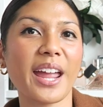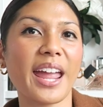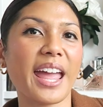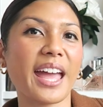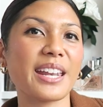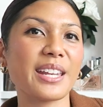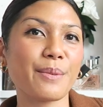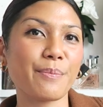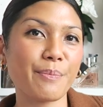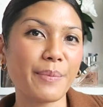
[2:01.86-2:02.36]

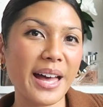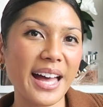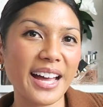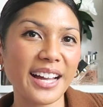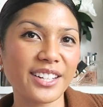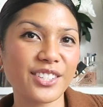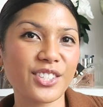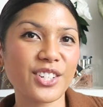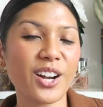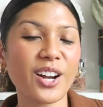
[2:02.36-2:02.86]
and
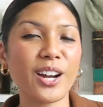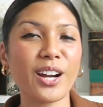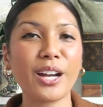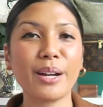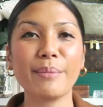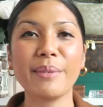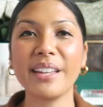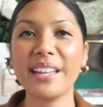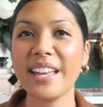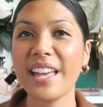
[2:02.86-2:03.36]
bag
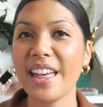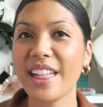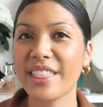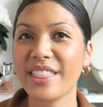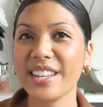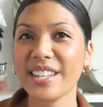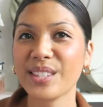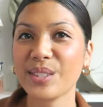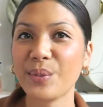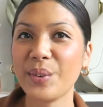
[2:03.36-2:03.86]
charm.
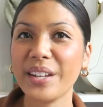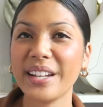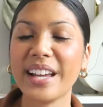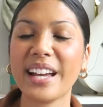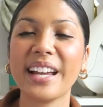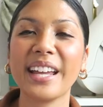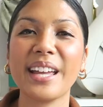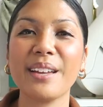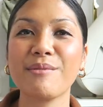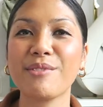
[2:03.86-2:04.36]
This one
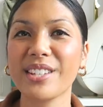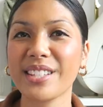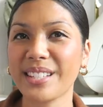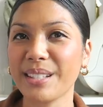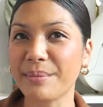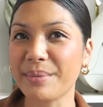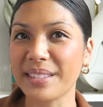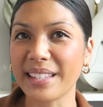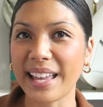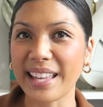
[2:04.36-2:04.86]
I am just
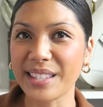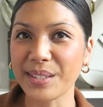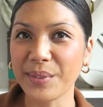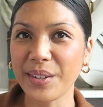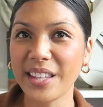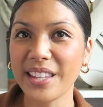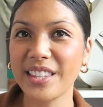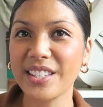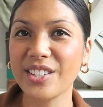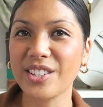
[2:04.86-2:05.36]
obsessed
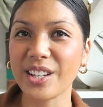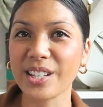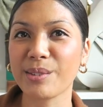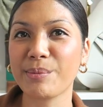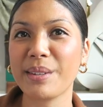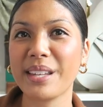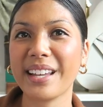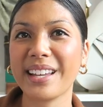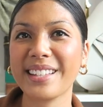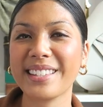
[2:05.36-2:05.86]
with just
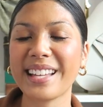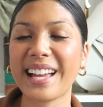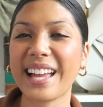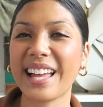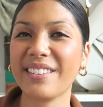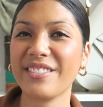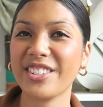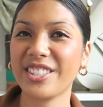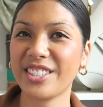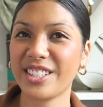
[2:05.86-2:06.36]
because I
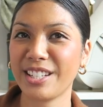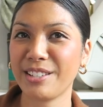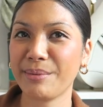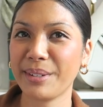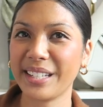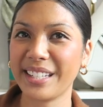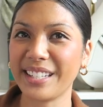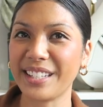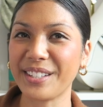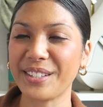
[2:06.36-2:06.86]
have a
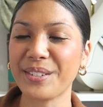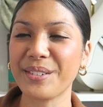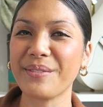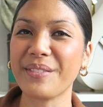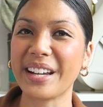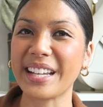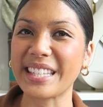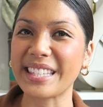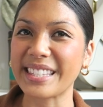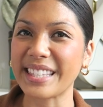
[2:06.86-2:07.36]
Shiba Inu
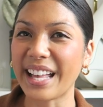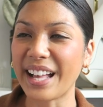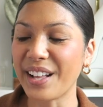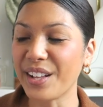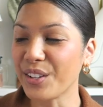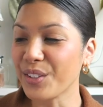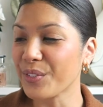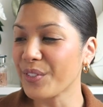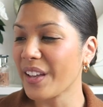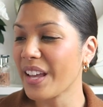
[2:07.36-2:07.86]

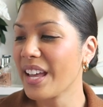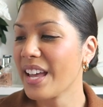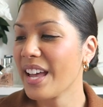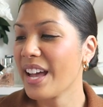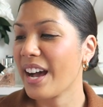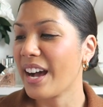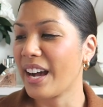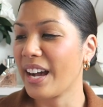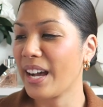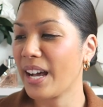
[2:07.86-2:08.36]
myself.
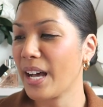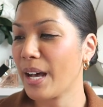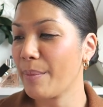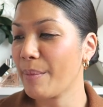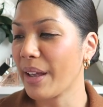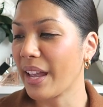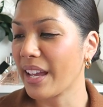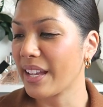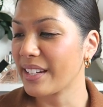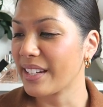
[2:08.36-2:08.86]

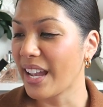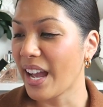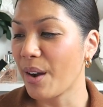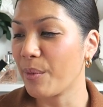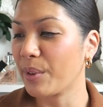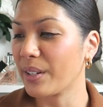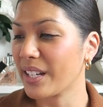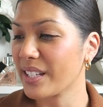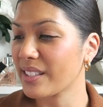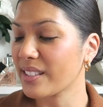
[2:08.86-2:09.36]
Um, and yeah,
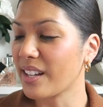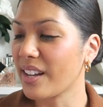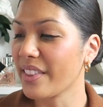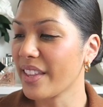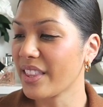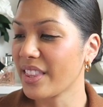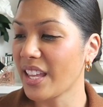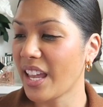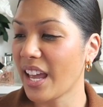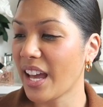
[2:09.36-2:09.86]
when I saw
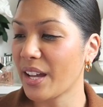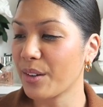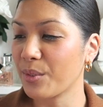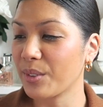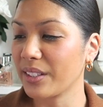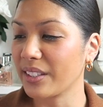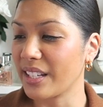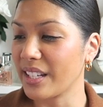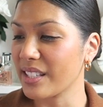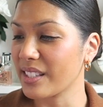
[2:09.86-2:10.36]
that they had
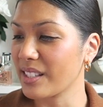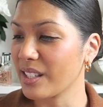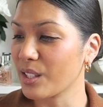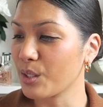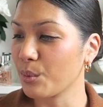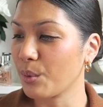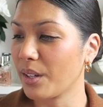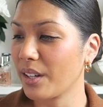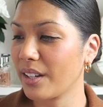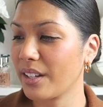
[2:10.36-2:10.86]
released
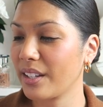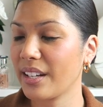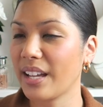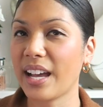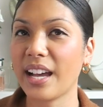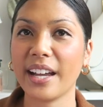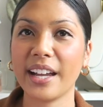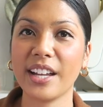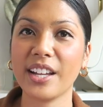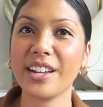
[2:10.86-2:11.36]
this one,
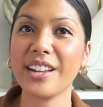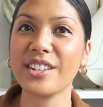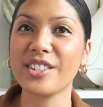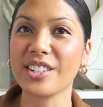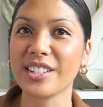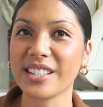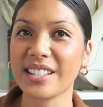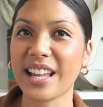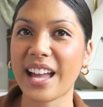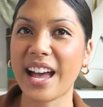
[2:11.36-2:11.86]
I
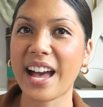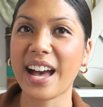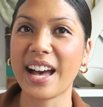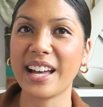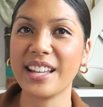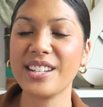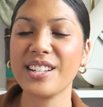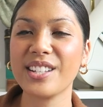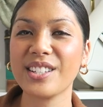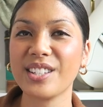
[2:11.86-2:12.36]
just
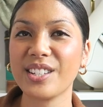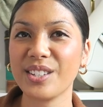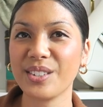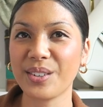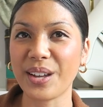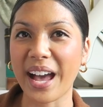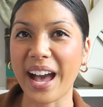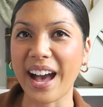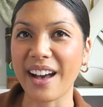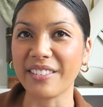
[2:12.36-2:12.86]
had to
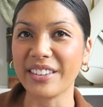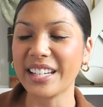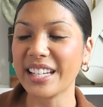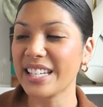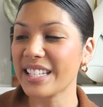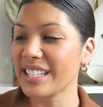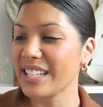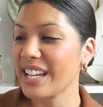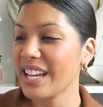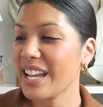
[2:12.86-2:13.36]
have
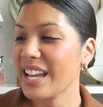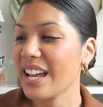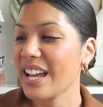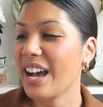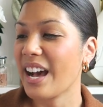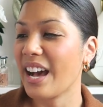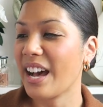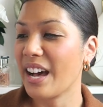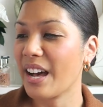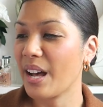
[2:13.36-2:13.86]
it.
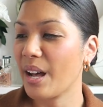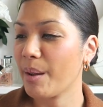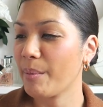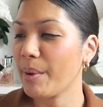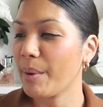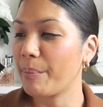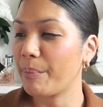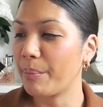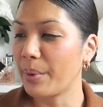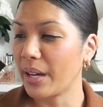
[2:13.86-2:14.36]

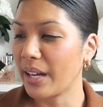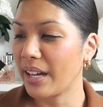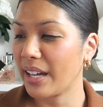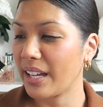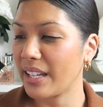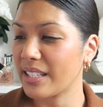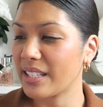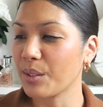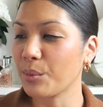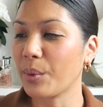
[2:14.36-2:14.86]
Um,
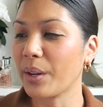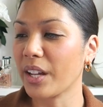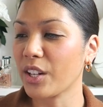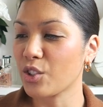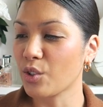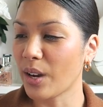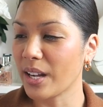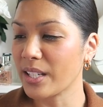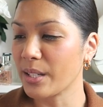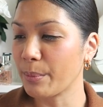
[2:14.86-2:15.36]
but when I
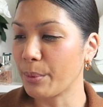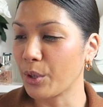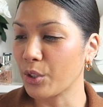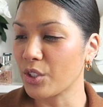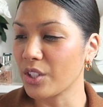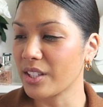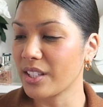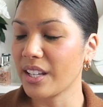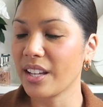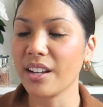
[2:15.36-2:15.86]
tried to
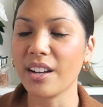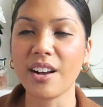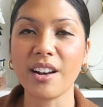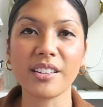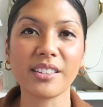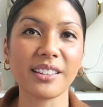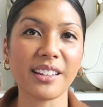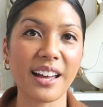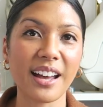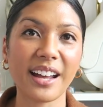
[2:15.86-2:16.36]
purchase it
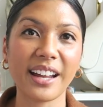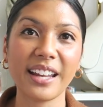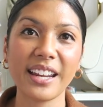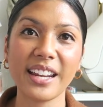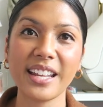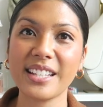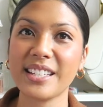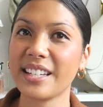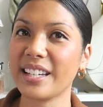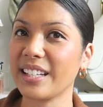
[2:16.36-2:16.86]
online.
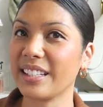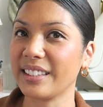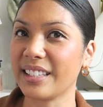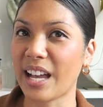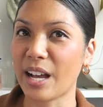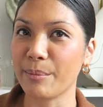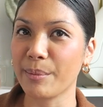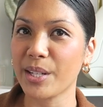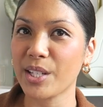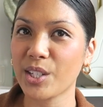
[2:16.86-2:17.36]
It didn't
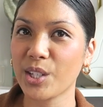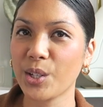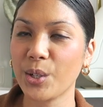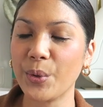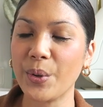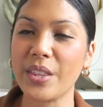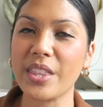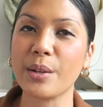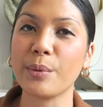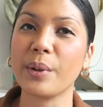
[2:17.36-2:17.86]
allow me
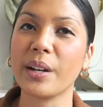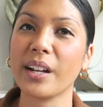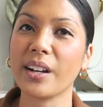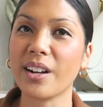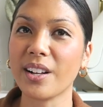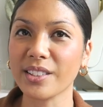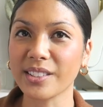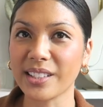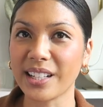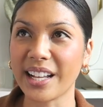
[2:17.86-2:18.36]
to. And then when I
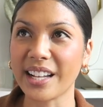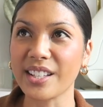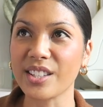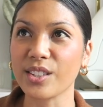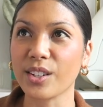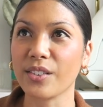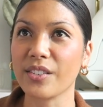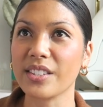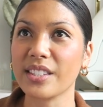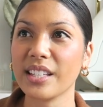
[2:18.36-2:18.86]
called client
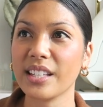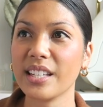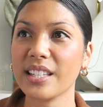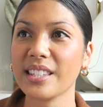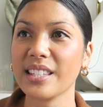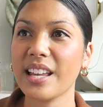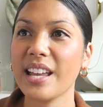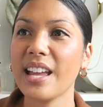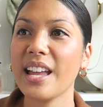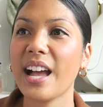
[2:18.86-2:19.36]

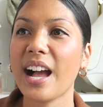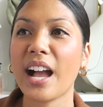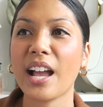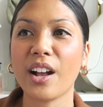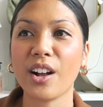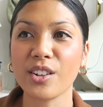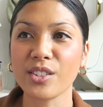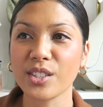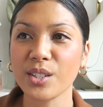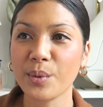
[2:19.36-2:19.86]
services, I
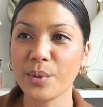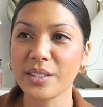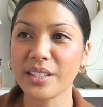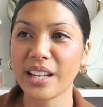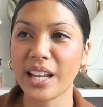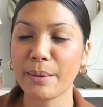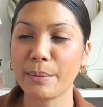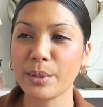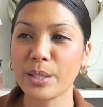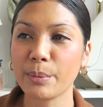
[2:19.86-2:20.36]
also
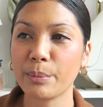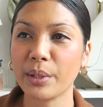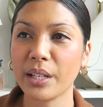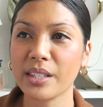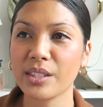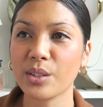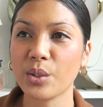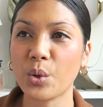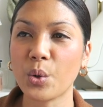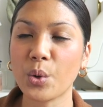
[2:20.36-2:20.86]
wasn't able to
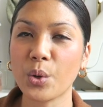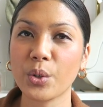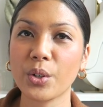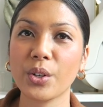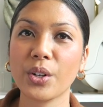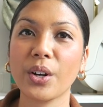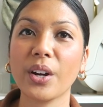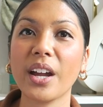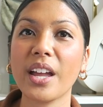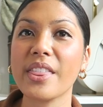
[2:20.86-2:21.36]
place the
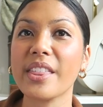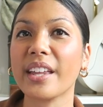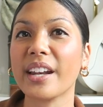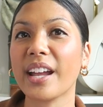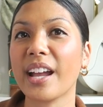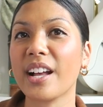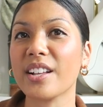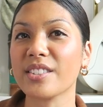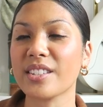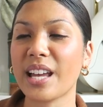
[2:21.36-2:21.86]
order. And then
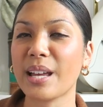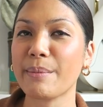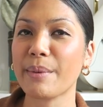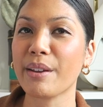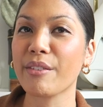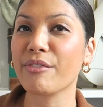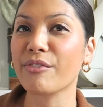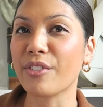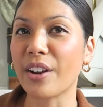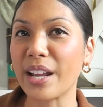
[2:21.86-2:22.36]
I also had
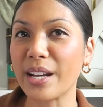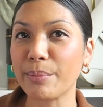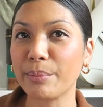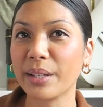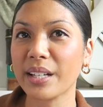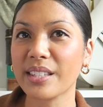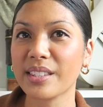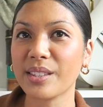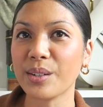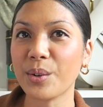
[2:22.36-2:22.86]
my friend
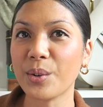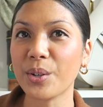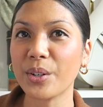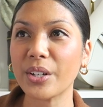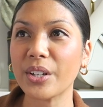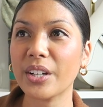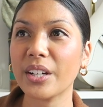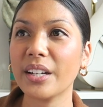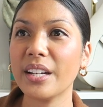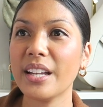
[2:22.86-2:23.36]
place the
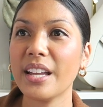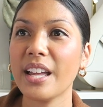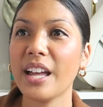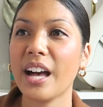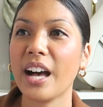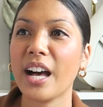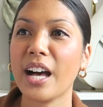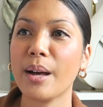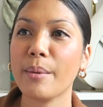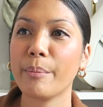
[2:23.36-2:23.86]
order.
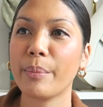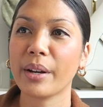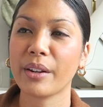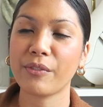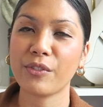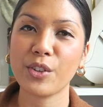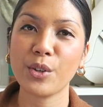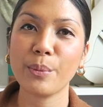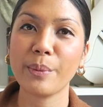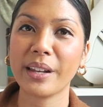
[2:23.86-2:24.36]
Um, but a
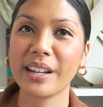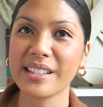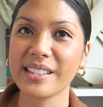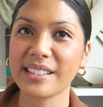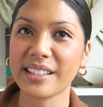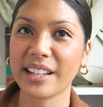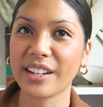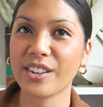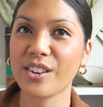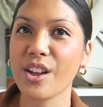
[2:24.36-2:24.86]
few minutes
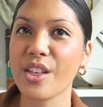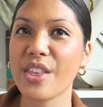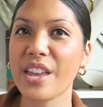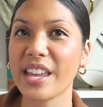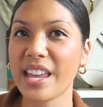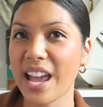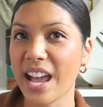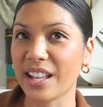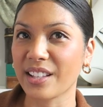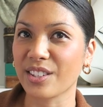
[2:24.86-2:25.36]
later, they
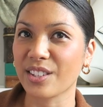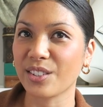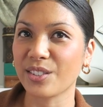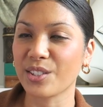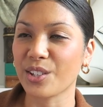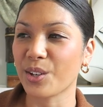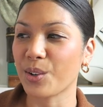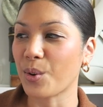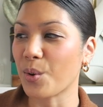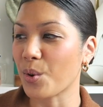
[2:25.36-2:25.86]

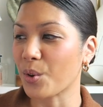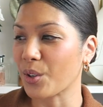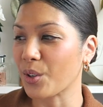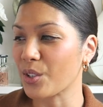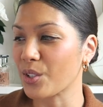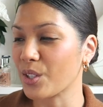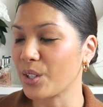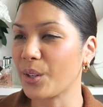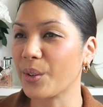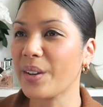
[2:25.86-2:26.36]
canceled her
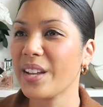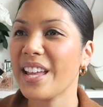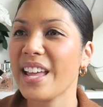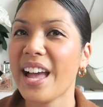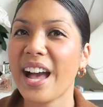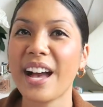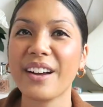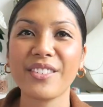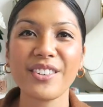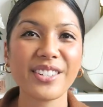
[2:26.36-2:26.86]
order. So
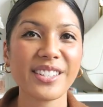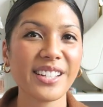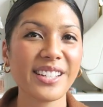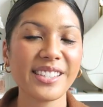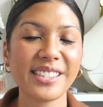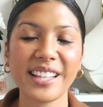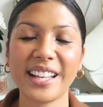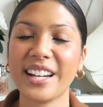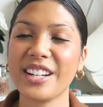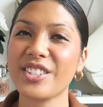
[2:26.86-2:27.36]
ever
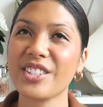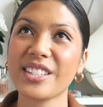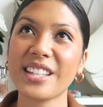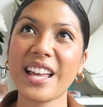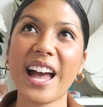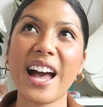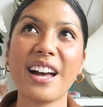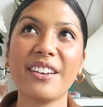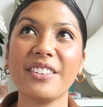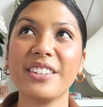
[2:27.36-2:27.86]
since then, I just
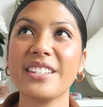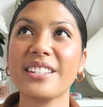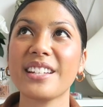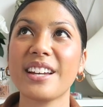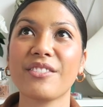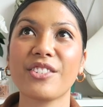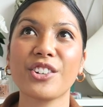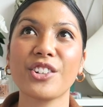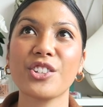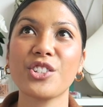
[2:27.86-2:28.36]
haven't
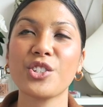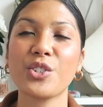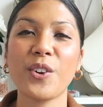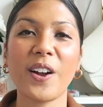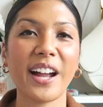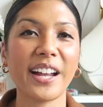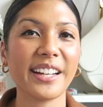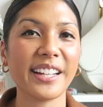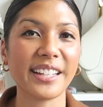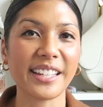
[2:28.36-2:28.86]
ever
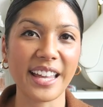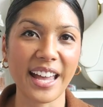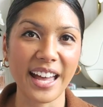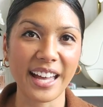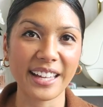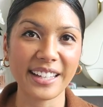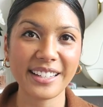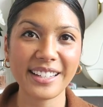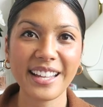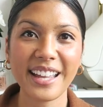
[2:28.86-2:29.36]
tried
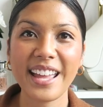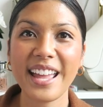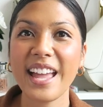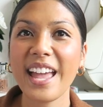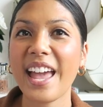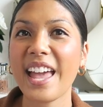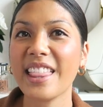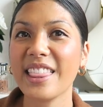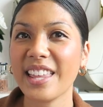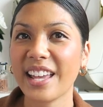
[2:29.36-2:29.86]
again.
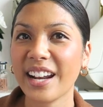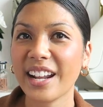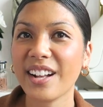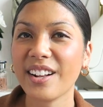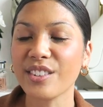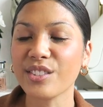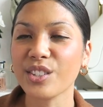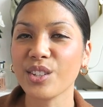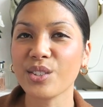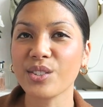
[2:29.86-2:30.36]
And then I
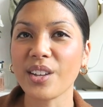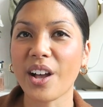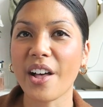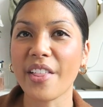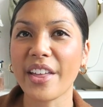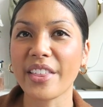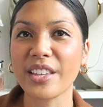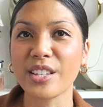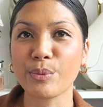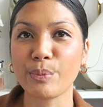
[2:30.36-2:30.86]
also saw
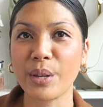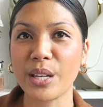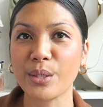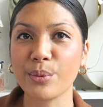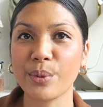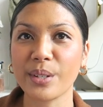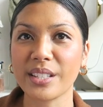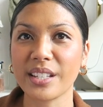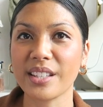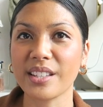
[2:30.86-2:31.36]
that this piece
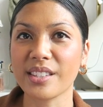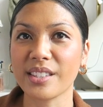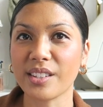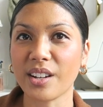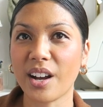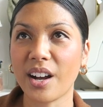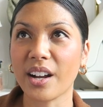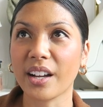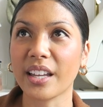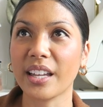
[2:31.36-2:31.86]
was in
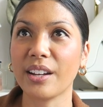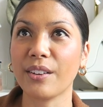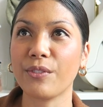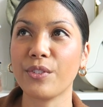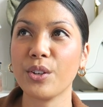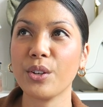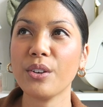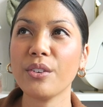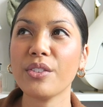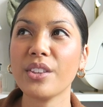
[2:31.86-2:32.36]
stock in a
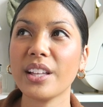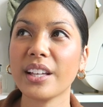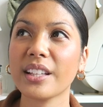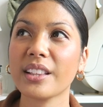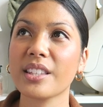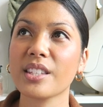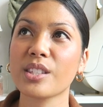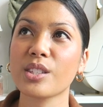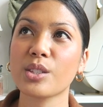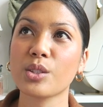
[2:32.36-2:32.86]
few of the,
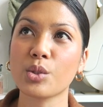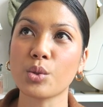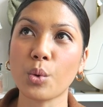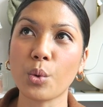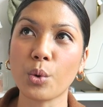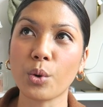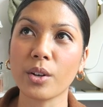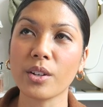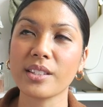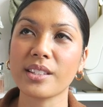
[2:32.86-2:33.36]
like, the
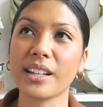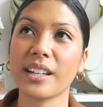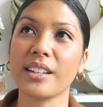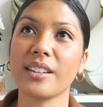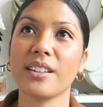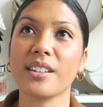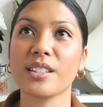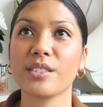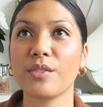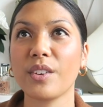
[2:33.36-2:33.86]
stores, like in
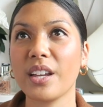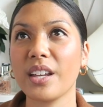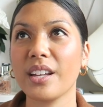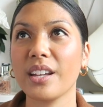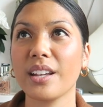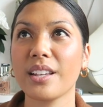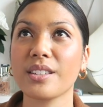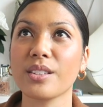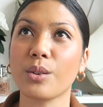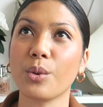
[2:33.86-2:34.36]
Las
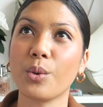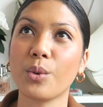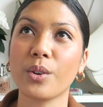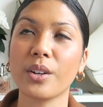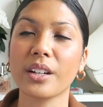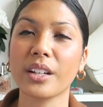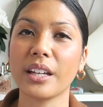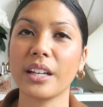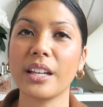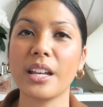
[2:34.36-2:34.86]
Vegas and
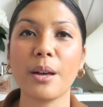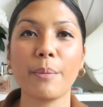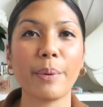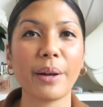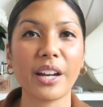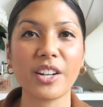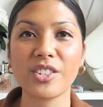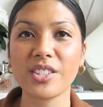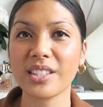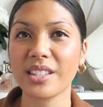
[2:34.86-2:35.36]
Oregon,
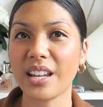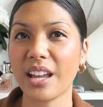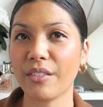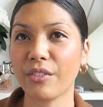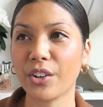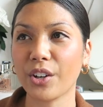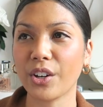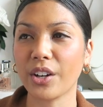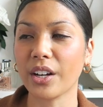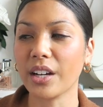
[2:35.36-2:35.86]
but I just
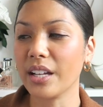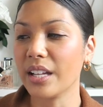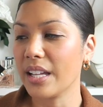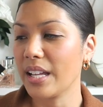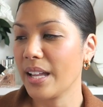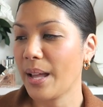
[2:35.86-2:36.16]
never,